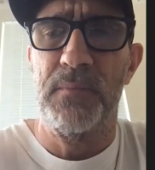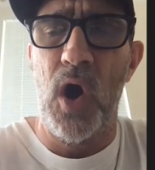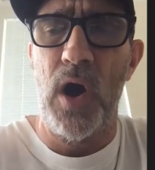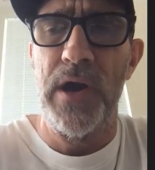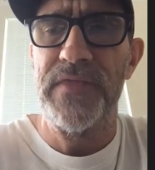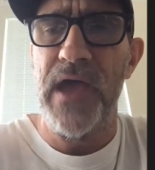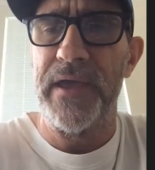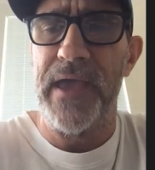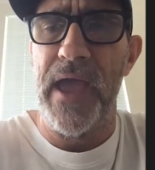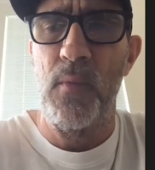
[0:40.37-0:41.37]
DeMar hit
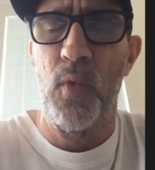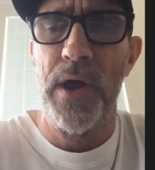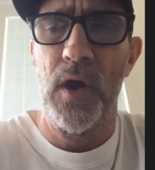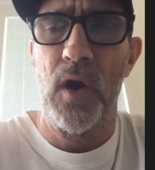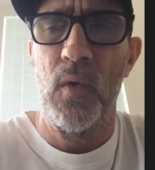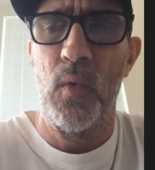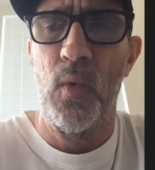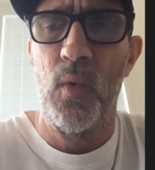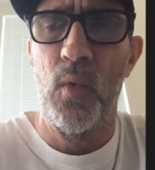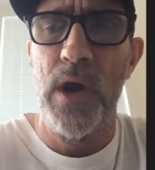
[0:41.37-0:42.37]
that game winner,
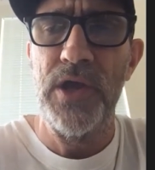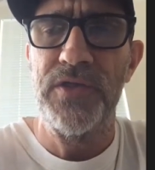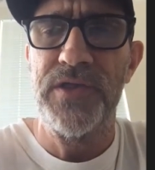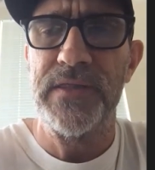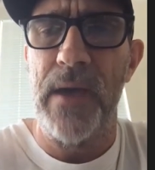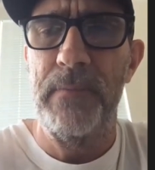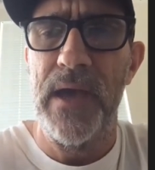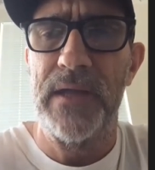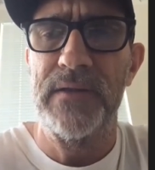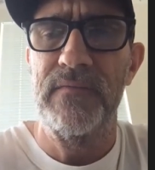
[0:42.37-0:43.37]
what do you think that
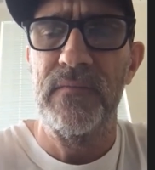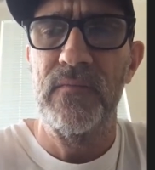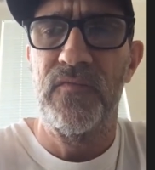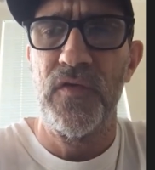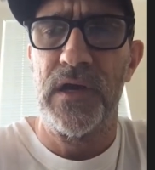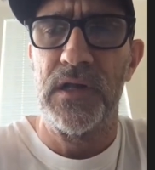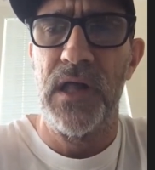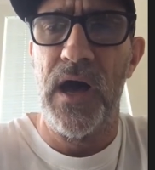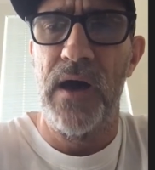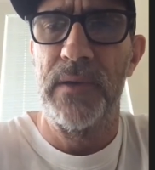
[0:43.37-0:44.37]
meant for the
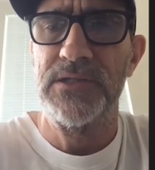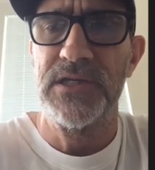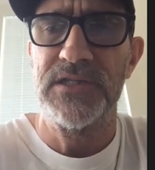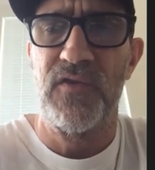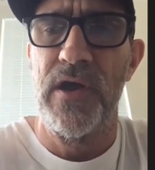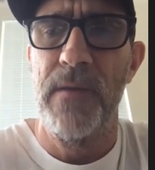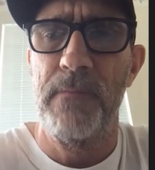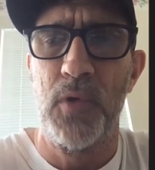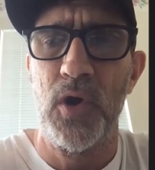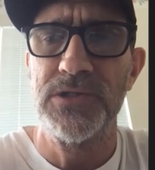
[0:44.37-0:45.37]
club and just for
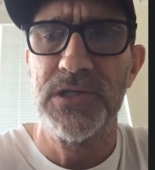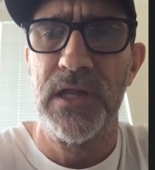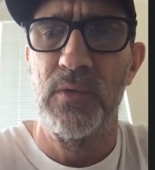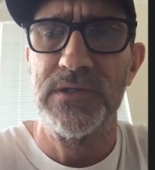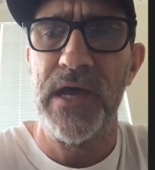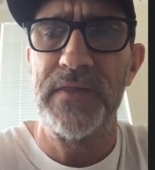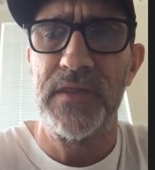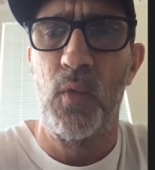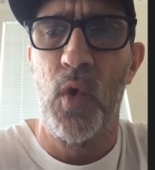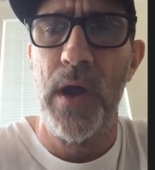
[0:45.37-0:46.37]
him personally? Was that
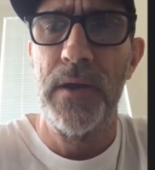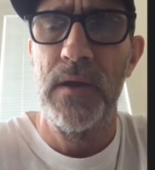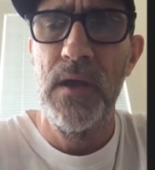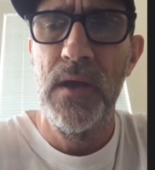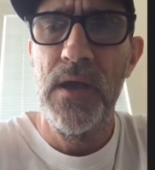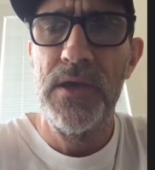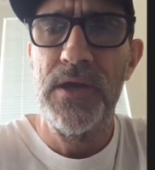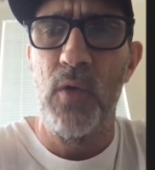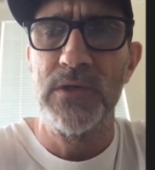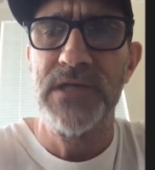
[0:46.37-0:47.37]
the one, you
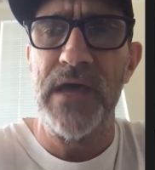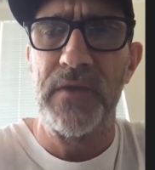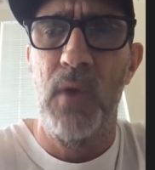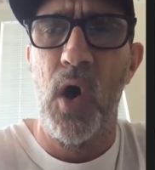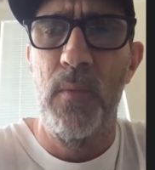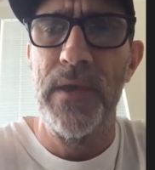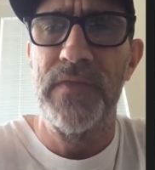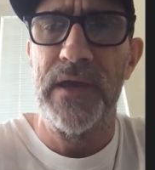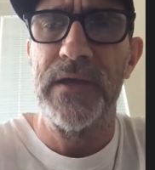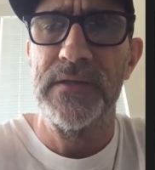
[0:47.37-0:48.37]
know, was that the moment
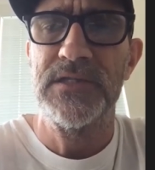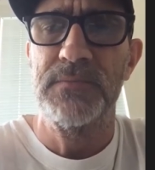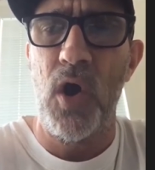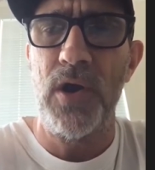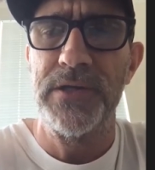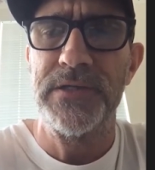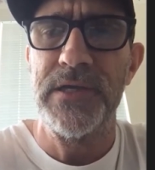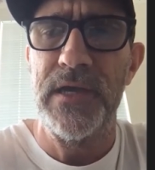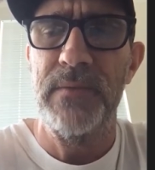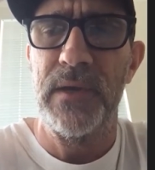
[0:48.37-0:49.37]
that can spark a
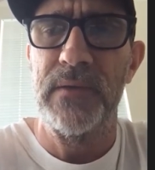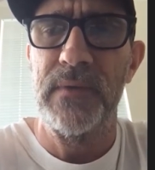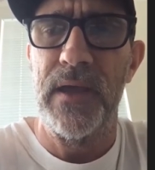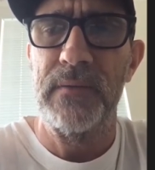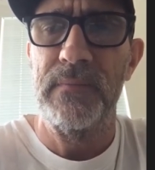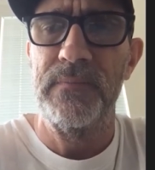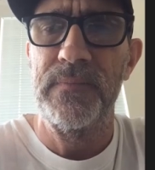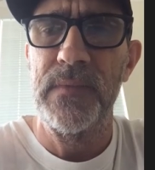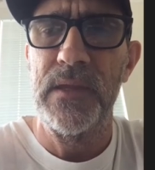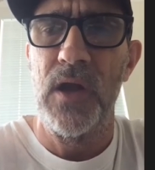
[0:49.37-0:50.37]
team and
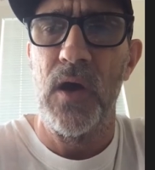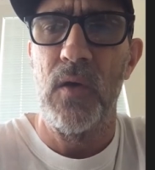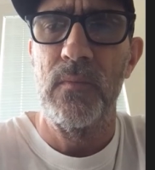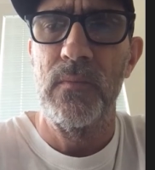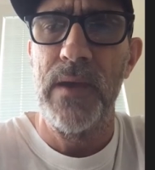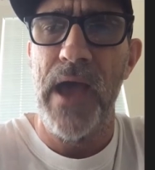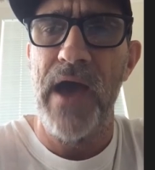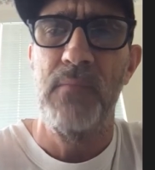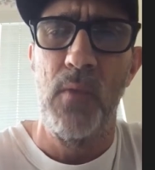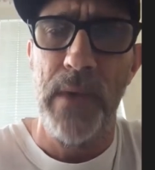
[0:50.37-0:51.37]
you know,
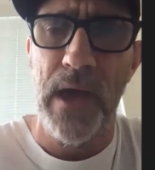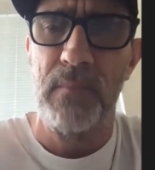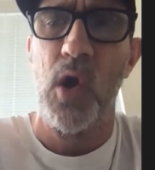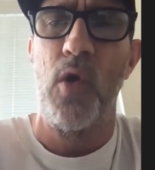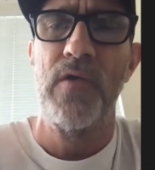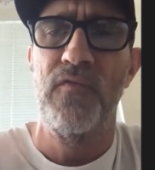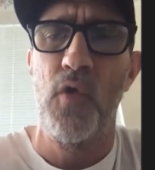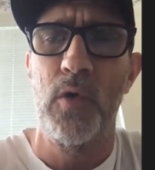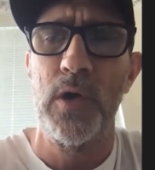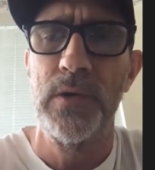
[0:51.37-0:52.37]
have momentum going
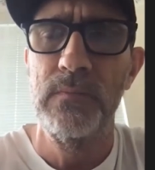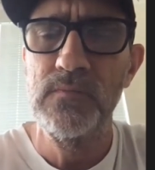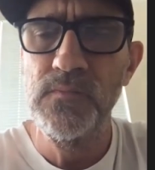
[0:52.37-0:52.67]
forward?